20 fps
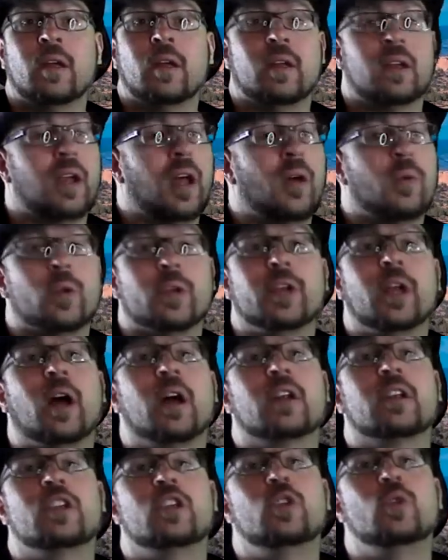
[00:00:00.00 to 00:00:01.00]
and I will
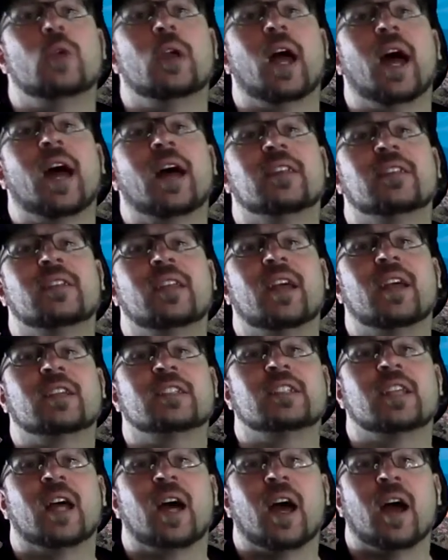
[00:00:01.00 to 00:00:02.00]
talk to you guys
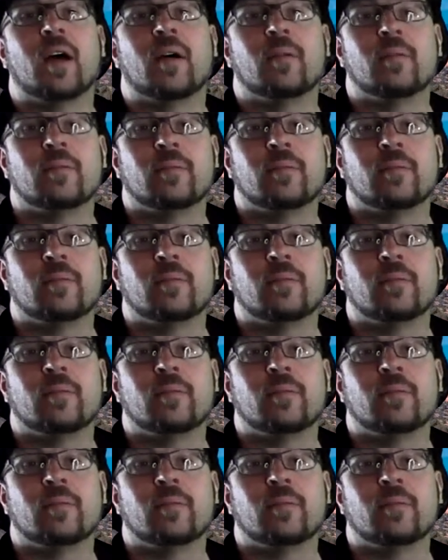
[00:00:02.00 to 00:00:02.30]
next time.